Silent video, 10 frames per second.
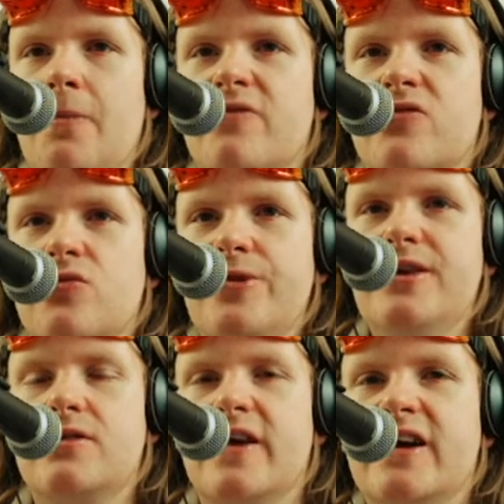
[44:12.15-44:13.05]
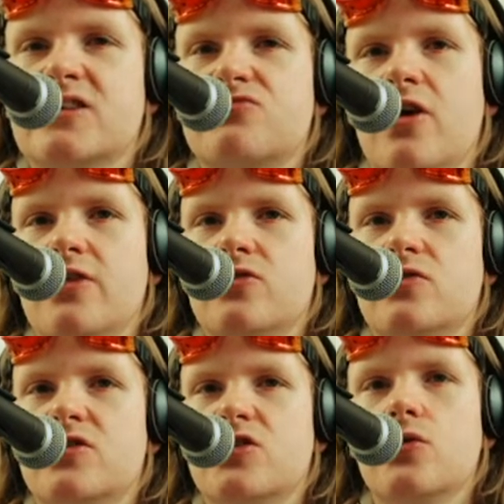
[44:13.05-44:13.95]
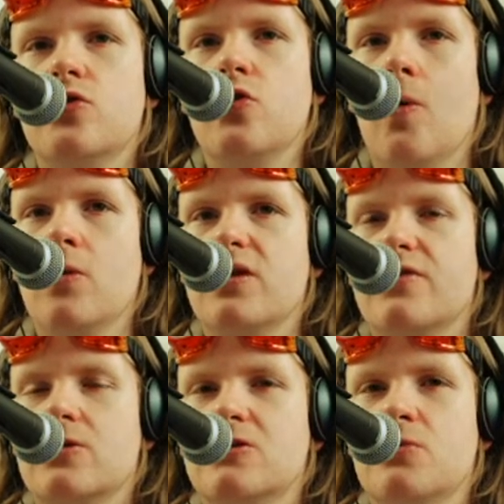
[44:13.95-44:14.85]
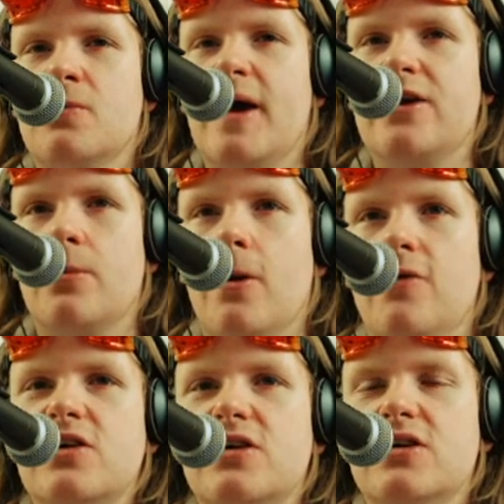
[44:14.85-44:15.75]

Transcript: of 3 things rather than the 2 that normal difficulty would be made up of.